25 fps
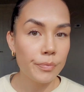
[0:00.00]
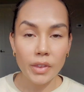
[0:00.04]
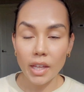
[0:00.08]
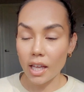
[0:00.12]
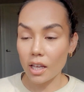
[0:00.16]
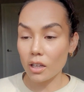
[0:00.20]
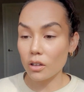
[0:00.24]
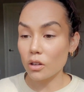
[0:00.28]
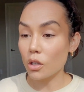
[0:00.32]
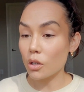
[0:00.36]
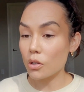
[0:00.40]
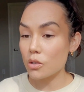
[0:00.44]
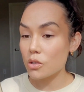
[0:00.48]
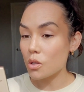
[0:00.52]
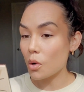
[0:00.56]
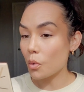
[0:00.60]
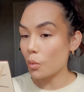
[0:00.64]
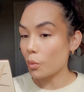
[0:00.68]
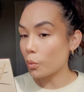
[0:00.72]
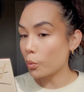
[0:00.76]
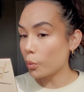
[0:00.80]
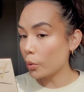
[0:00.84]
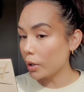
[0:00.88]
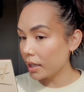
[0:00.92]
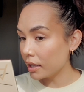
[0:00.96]
It looks
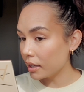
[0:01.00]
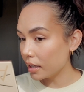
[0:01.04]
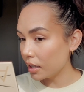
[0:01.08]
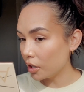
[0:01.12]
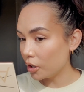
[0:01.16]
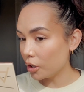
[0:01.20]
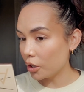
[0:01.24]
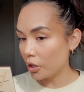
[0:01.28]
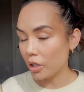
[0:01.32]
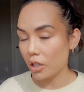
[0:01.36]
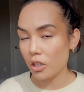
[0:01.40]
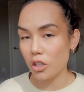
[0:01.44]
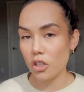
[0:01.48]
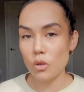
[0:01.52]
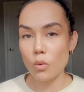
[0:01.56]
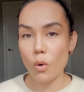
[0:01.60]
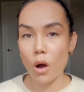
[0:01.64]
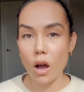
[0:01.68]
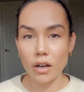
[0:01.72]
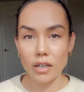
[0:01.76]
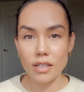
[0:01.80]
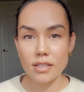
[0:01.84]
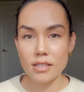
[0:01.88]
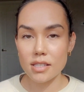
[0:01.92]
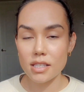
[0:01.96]
really good. You
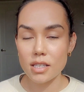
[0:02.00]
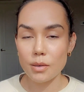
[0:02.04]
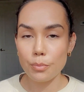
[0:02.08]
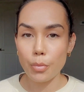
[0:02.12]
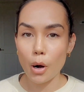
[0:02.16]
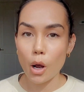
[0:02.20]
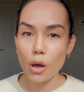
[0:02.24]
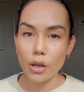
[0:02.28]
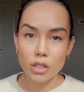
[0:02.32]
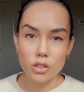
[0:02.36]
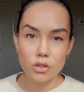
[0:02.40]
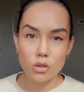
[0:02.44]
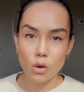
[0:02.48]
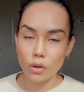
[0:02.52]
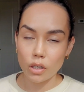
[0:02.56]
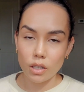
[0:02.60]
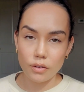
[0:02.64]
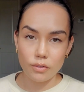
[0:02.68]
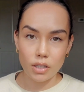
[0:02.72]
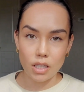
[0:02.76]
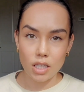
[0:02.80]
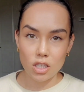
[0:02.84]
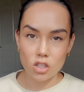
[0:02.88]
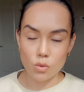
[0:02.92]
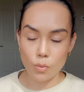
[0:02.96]
honestly probably don't
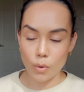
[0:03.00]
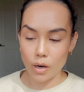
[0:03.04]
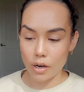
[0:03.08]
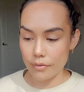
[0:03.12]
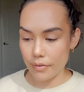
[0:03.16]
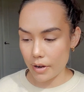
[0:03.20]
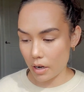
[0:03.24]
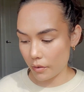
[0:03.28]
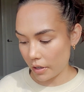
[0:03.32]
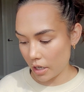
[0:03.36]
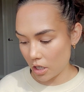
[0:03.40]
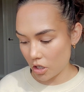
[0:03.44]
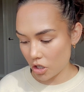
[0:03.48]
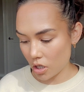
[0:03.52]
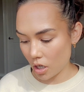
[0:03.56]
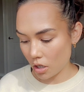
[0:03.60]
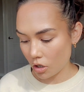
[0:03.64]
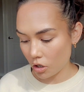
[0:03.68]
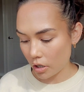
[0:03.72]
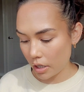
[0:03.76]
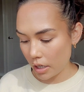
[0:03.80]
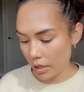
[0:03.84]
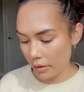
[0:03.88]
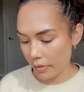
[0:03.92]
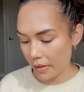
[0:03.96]
even need to wear foundation
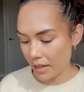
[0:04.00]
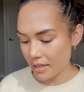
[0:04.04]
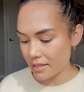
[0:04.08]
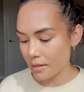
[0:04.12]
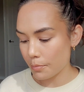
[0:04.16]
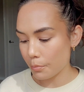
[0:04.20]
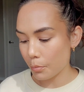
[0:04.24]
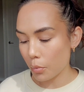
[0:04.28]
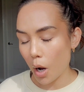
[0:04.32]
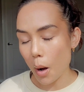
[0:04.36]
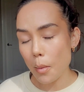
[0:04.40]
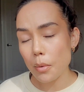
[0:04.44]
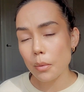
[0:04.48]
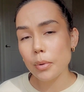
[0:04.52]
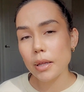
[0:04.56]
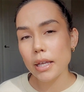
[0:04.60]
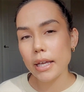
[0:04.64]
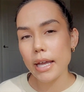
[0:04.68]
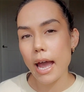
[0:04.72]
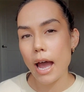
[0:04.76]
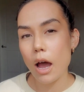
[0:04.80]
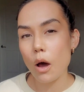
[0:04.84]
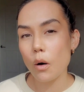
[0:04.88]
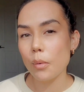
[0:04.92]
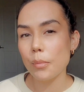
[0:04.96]
underneath. That's probably
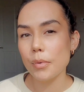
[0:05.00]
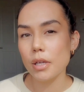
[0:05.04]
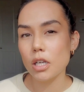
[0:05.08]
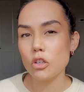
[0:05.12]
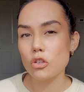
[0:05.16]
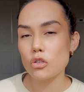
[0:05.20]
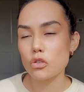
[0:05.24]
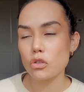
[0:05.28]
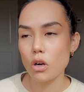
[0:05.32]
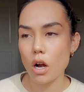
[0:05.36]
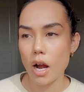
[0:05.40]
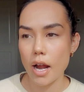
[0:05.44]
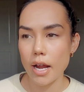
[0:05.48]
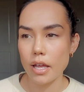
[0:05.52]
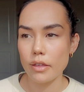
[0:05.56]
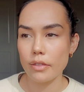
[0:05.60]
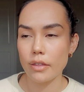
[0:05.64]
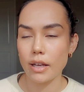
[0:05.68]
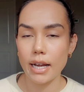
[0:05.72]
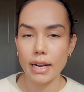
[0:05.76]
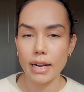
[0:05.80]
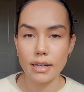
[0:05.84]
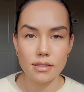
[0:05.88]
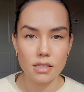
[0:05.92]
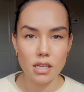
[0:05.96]
how I'm going to try it the
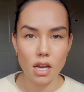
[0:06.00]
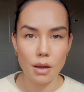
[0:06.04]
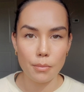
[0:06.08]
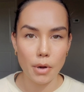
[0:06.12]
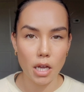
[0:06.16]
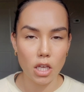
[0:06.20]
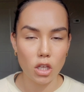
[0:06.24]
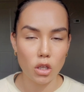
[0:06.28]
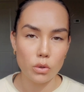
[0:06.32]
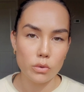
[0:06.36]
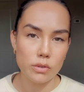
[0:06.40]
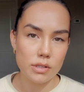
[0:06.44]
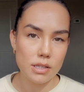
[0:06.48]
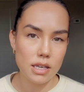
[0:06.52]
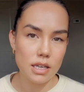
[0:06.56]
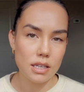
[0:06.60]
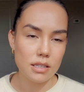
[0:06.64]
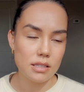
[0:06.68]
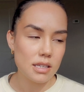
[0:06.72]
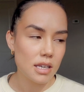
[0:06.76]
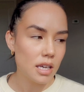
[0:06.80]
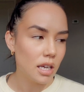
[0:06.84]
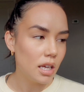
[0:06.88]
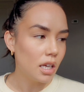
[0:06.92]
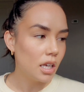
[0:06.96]
next time I use it.
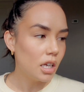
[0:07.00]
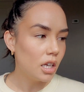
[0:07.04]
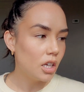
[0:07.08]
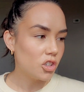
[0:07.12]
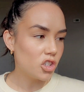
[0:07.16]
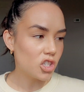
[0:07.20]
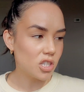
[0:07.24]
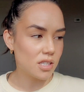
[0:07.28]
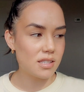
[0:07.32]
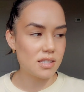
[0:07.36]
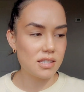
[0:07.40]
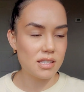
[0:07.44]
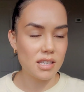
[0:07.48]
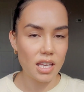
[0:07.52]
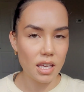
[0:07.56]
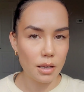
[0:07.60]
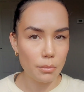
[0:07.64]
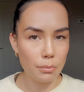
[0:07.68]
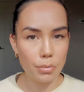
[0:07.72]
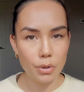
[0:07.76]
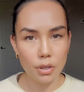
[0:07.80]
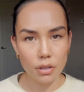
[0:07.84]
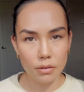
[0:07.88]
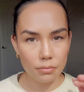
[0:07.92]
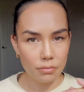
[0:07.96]
Just
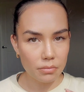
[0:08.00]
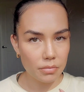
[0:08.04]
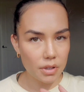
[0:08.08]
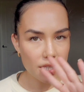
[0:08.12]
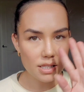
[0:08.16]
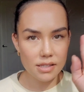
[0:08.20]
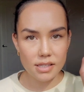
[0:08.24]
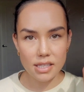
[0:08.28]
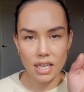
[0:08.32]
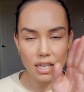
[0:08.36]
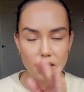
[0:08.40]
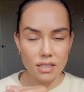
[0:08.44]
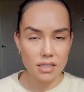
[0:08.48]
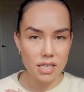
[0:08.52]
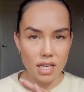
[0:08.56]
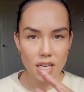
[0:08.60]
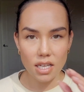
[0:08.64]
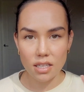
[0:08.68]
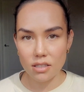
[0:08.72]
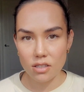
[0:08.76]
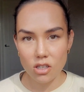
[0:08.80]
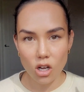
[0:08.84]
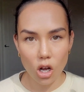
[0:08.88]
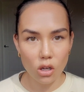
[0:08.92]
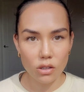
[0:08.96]
skip the skin
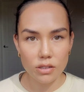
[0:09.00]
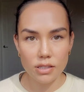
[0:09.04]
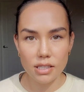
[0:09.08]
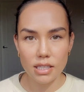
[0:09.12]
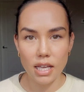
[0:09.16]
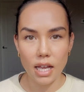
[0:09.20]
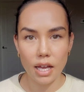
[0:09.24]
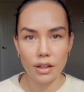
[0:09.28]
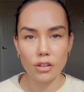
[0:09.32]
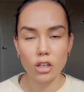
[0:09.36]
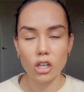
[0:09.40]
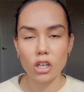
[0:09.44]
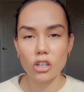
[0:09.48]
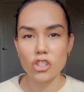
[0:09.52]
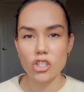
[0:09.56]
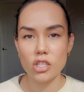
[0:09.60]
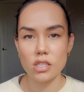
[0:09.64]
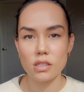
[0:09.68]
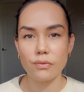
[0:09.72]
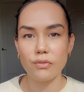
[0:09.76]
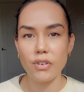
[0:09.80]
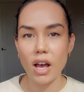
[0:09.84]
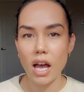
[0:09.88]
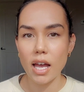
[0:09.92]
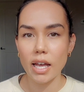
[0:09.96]
tint altogether.
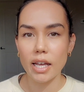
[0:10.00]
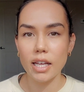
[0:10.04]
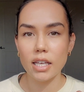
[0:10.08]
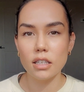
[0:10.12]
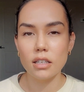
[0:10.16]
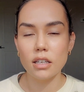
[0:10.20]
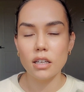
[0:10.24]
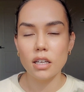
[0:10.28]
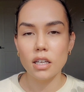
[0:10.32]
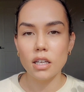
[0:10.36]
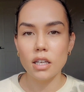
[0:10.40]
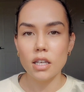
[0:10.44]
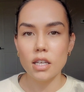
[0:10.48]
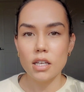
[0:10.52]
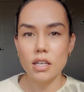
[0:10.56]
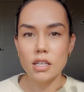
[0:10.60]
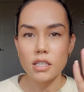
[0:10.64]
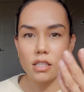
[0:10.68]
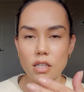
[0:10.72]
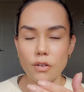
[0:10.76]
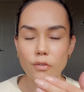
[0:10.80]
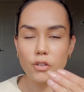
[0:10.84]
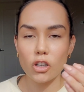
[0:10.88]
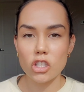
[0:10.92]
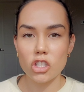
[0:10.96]
Just find
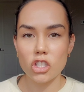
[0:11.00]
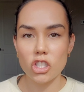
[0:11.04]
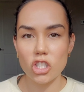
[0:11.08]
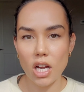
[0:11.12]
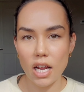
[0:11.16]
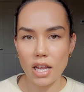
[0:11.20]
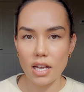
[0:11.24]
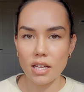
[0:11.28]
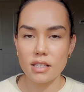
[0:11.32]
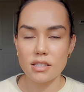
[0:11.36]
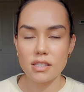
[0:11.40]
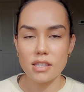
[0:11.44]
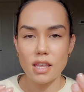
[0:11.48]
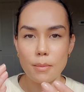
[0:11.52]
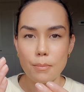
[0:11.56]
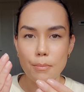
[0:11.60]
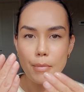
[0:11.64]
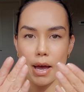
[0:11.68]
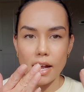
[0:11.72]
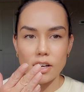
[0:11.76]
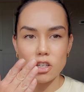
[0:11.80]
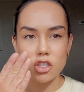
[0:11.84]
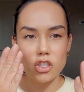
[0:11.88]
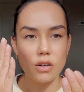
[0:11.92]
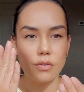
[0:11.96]
different shades that
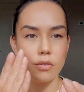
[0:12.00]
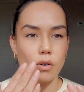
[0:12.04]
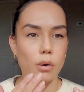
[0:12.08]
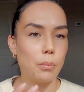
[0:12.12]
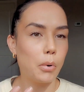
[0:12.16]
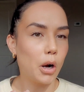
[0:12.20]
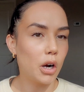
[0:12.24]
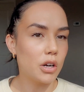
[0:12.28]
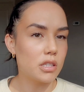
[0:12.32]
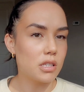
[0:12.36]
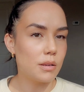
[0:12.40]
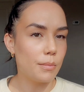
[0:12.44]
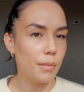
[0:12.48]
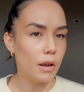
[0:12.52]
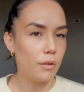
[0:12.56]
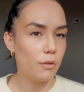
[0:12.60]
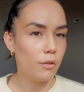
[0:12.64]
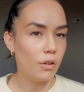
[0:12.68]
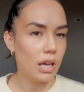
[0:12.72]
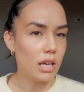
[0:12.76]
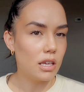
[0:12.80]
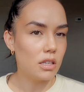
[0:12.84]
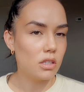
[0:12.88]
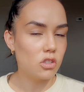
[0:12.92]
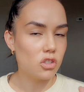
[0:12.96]
match different parts of my
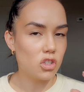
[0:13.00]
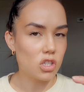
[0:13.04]
face.